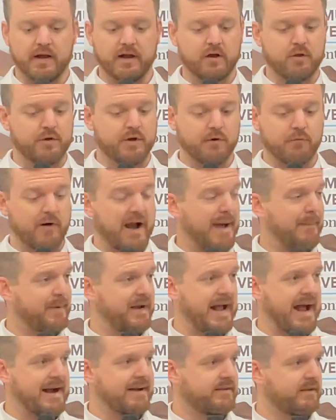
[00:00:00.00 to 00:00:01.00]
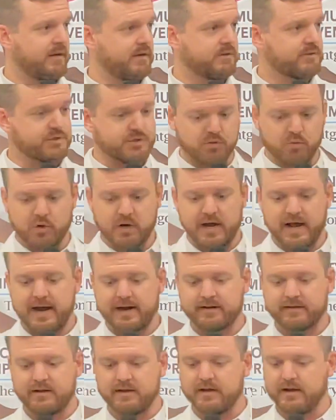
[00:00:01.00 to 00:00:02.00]
including rapid-acting,
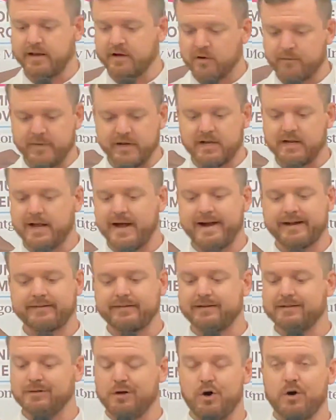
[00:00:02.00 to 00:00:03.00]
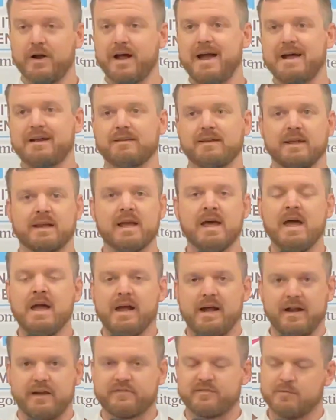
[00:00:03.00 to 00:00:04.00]
short-acting, intermittent-acting, long-acting,
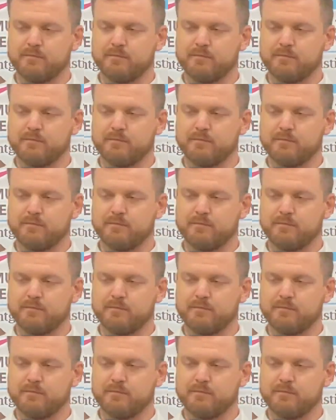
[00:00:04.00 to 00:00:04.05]
and it's